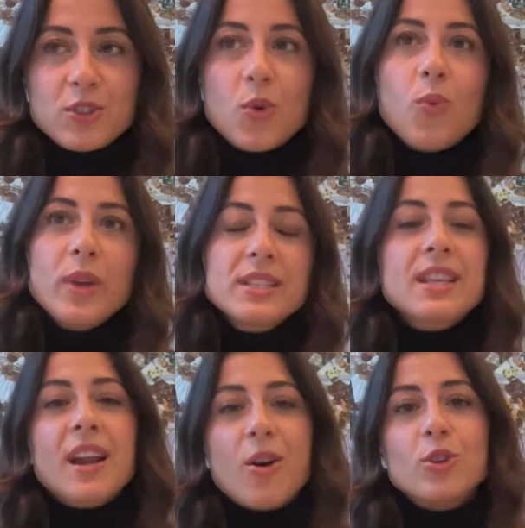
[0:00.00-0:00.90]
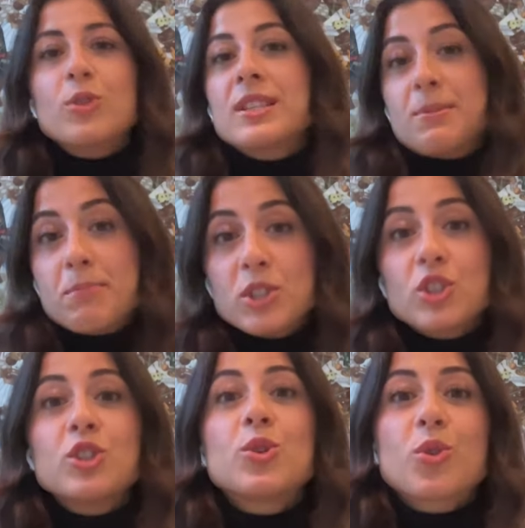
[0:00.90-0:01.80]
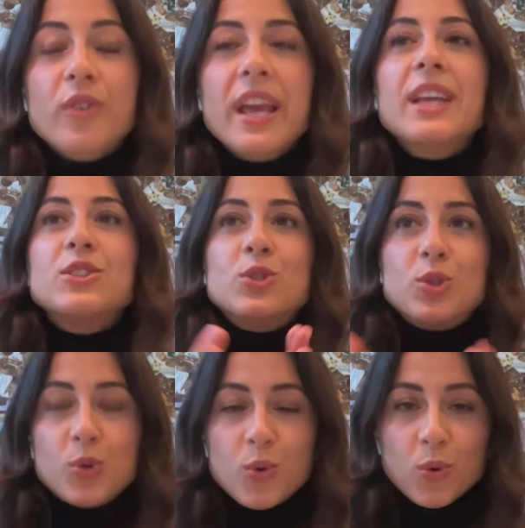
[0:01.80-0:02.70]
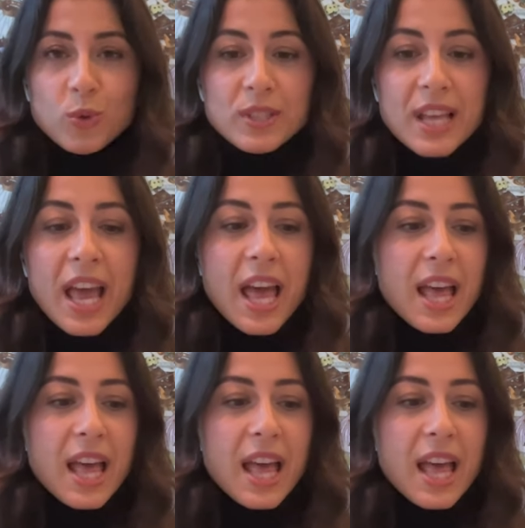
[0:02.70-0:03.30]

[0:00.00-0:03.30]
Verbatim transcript: So we set out on this mission to create tools